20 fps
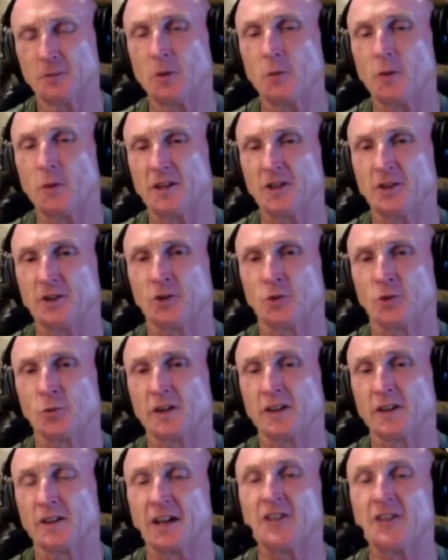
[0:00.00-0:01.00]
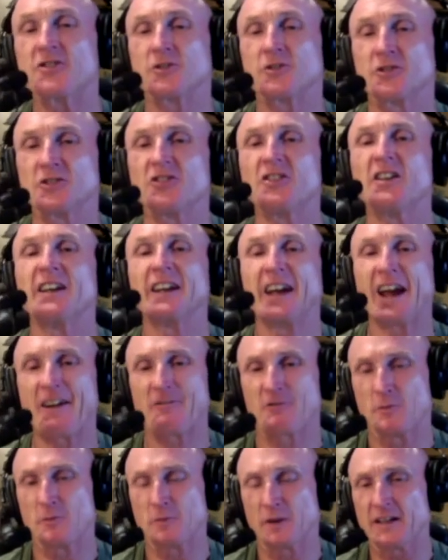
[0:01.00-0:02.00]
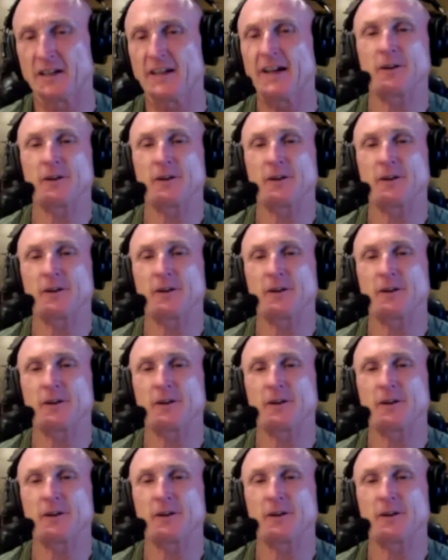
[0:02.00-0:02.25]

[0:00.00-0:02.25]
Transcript: But what you don't realize, you're seeing everybody